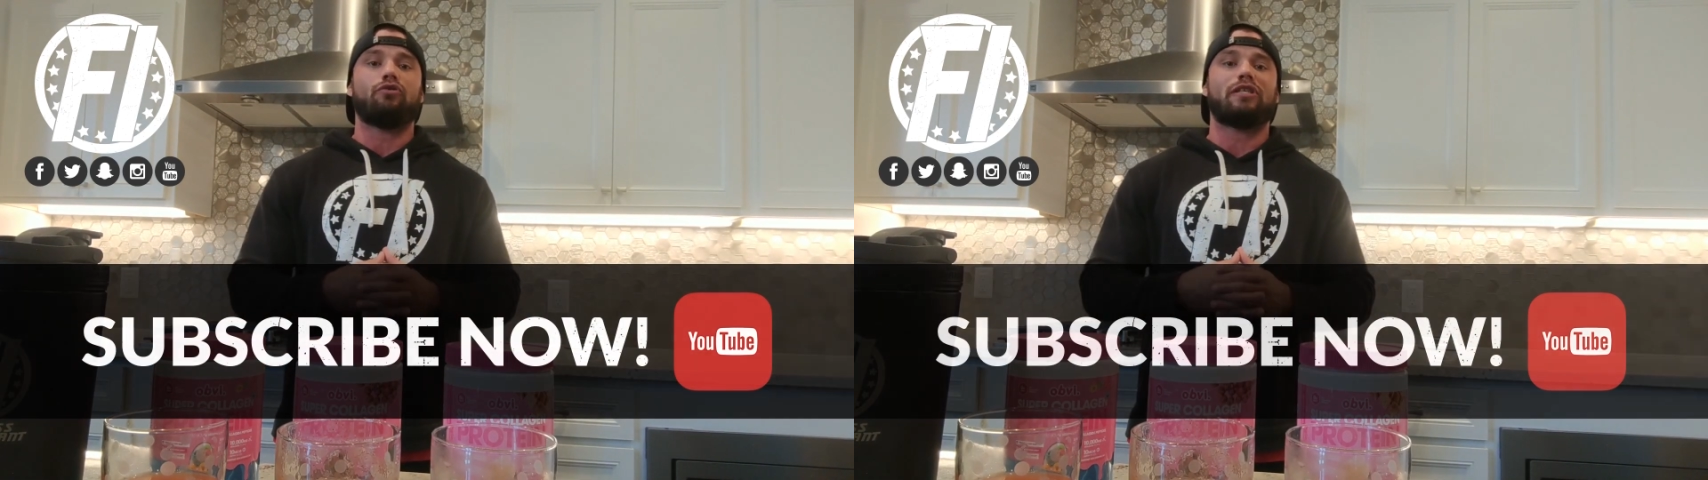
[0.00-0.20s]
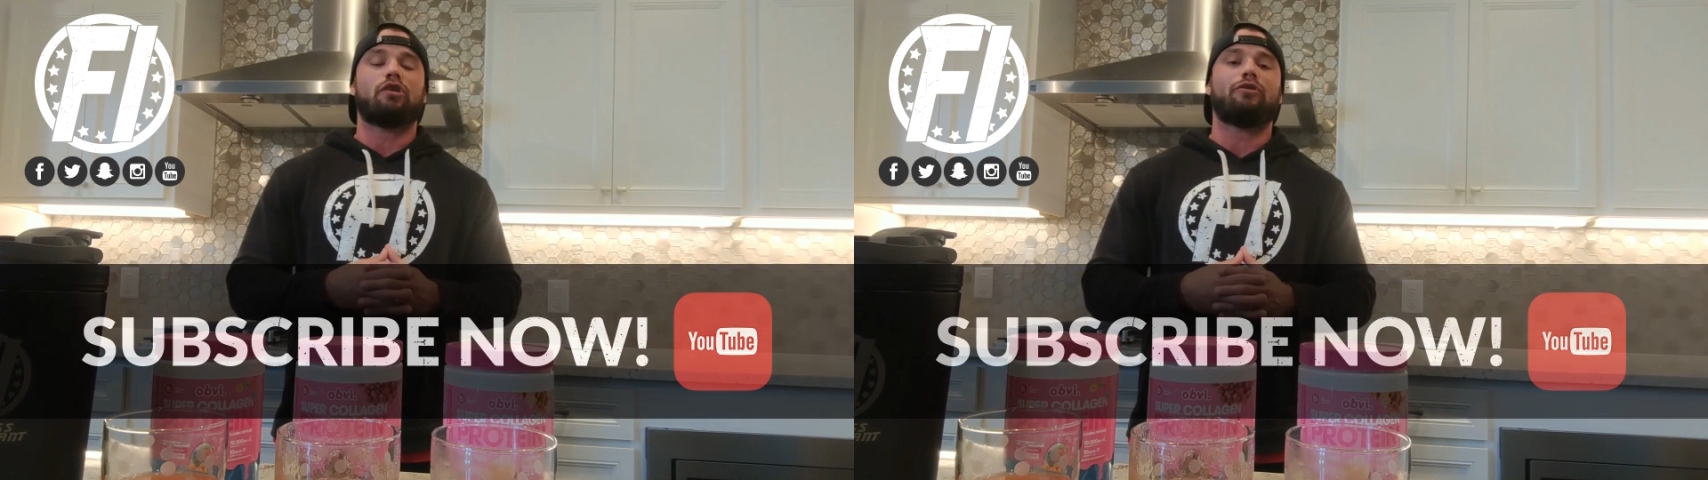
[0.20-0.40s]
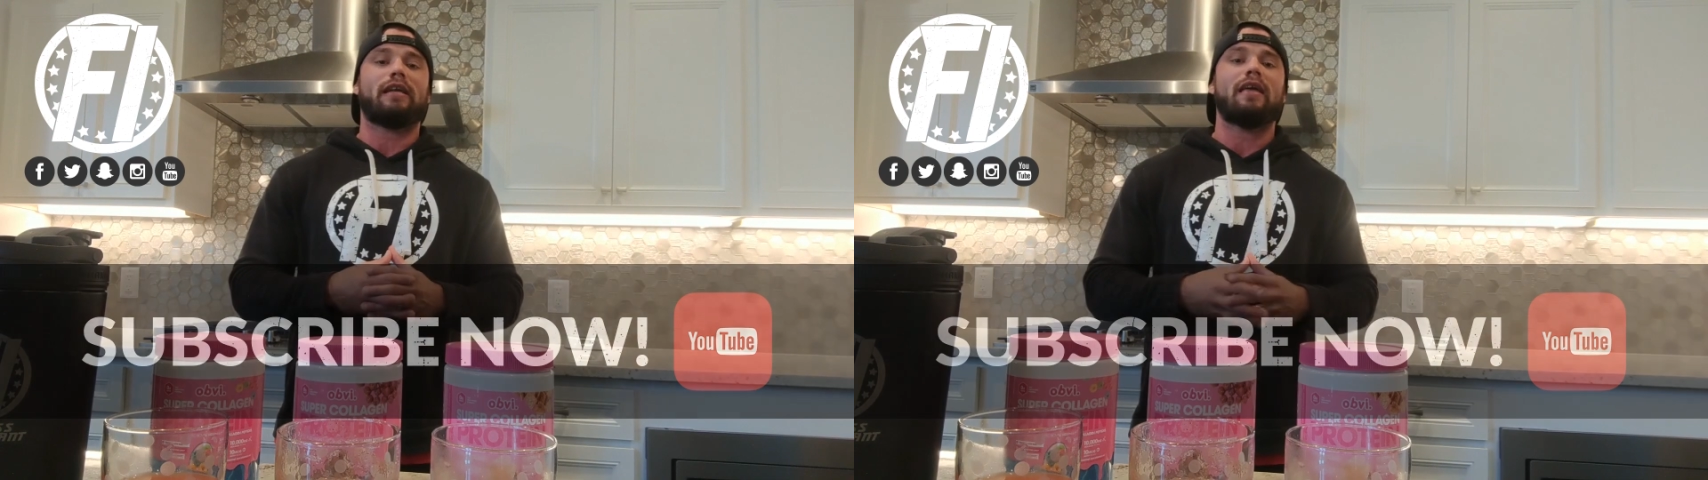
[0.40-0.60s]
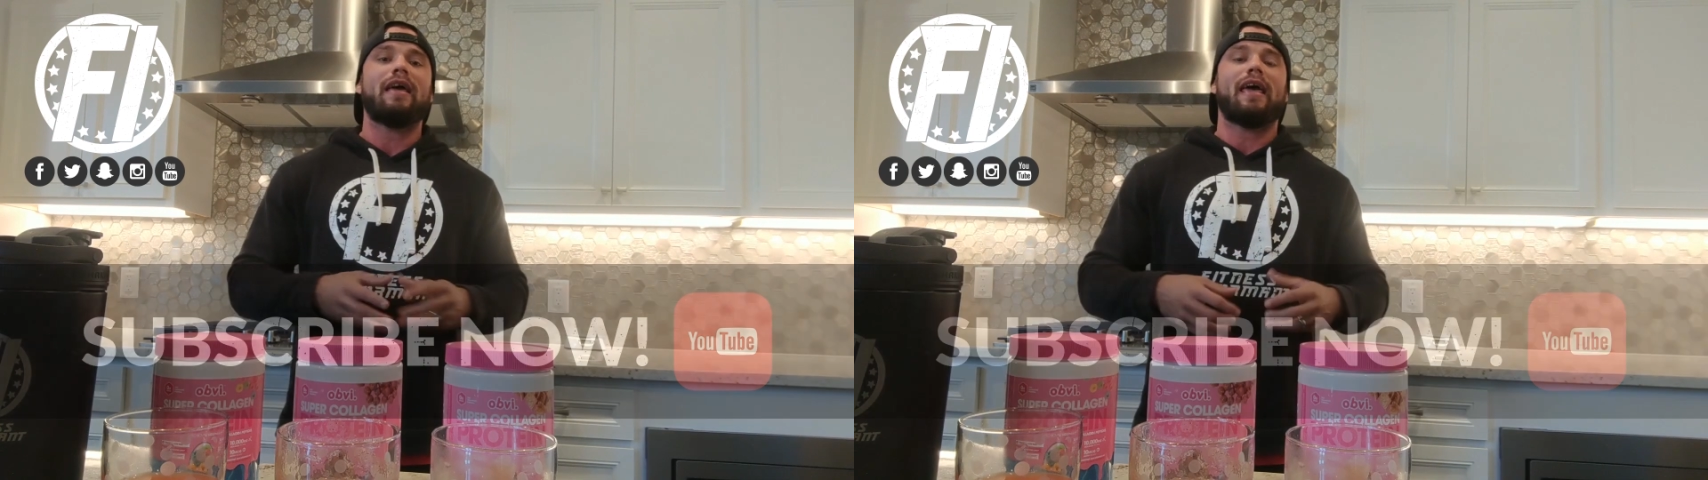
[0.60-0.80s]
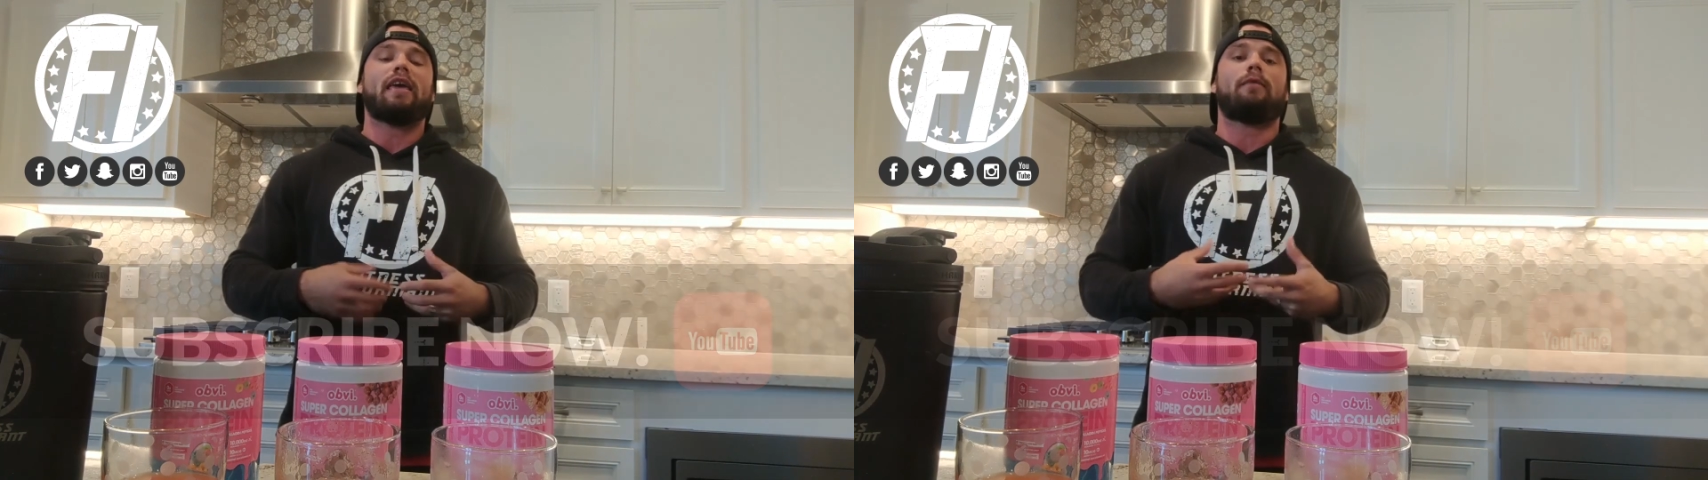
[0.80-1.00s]
You still need
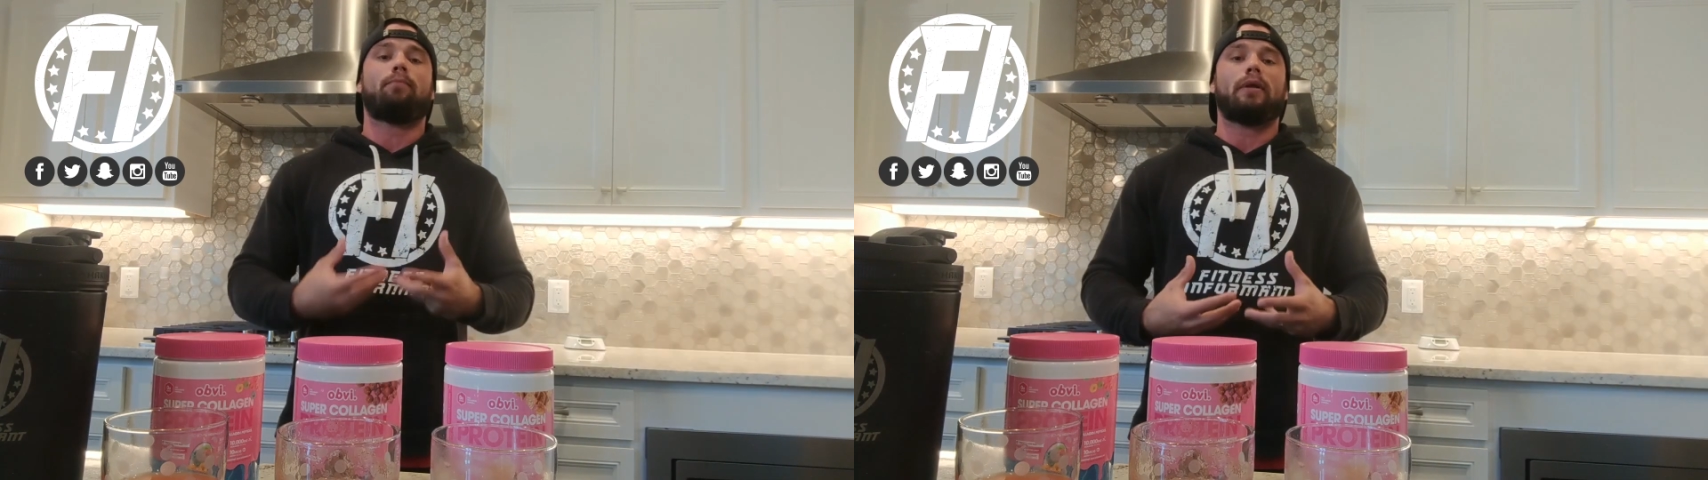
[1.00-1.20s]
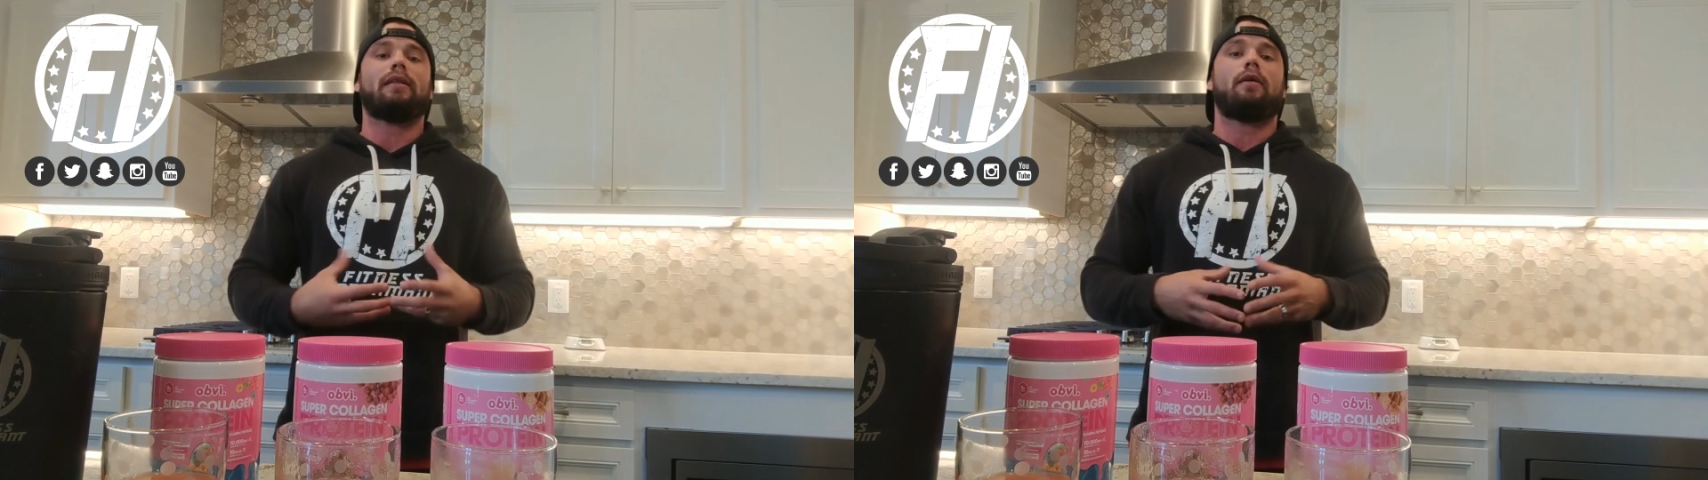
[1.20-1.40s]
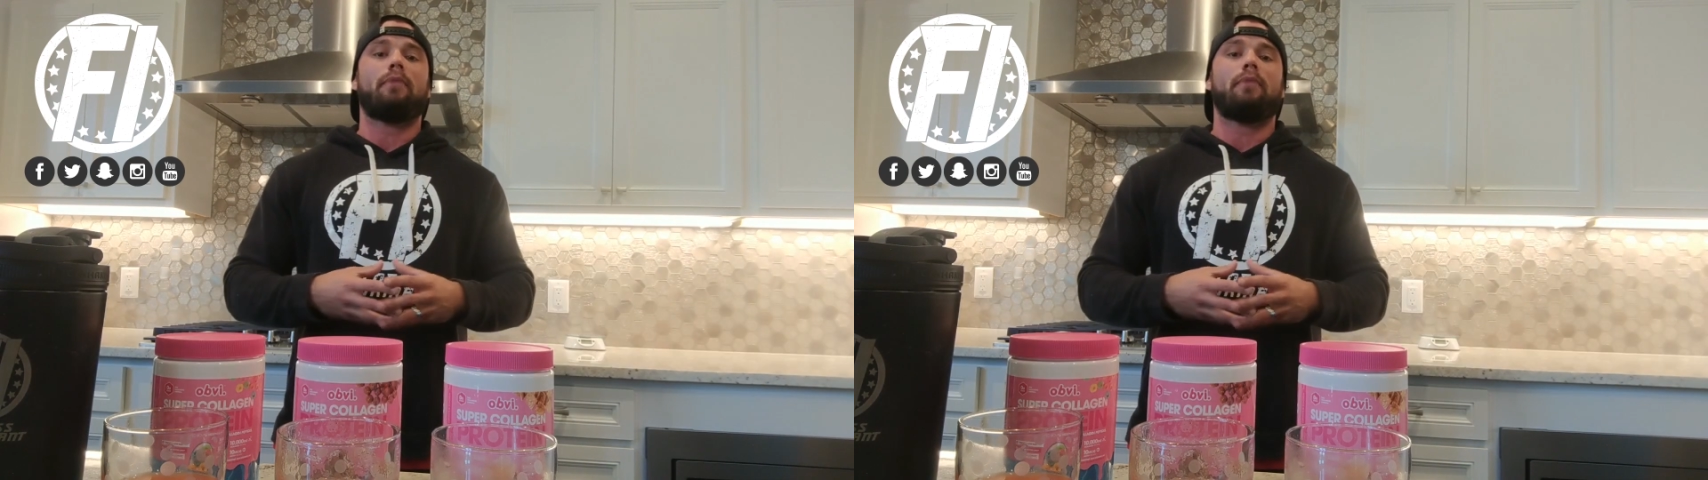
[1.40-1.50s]
a complete